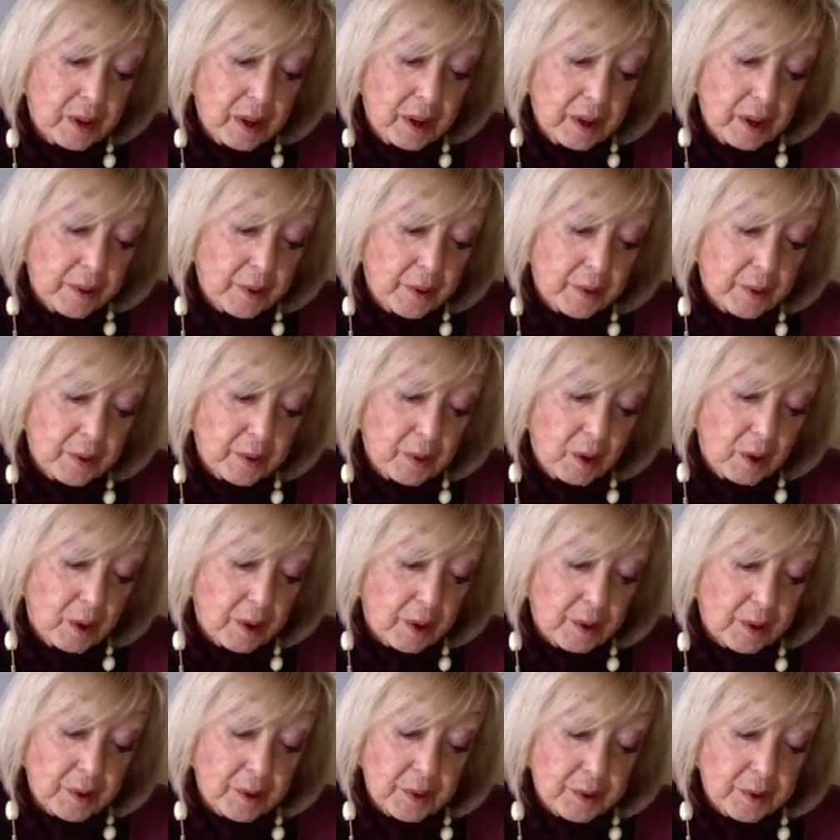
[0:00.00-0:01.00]
other
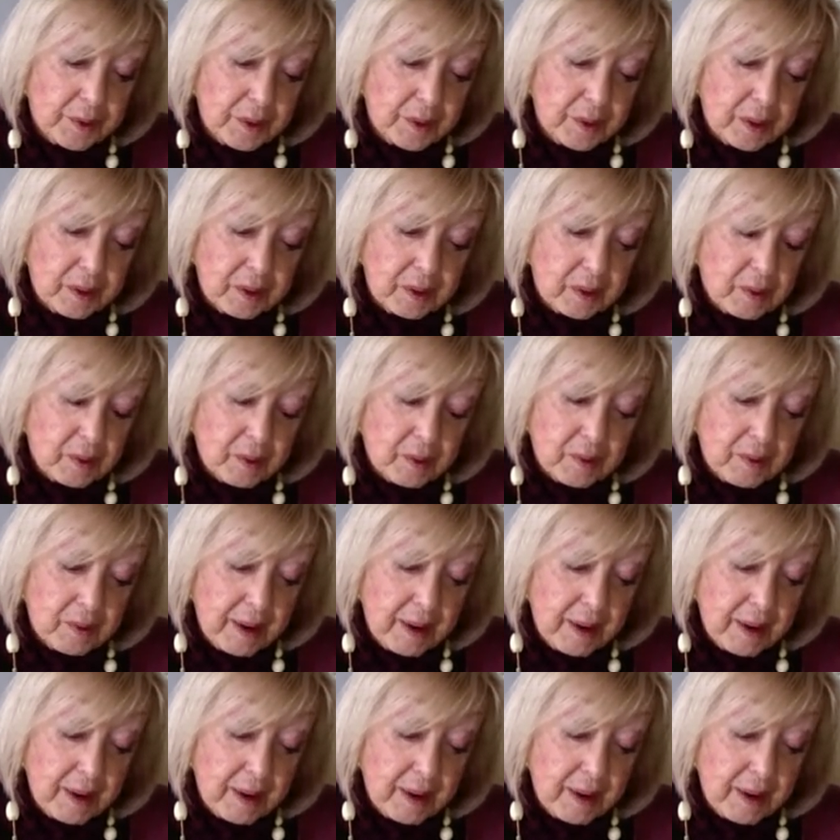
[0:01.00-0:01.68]
daughters and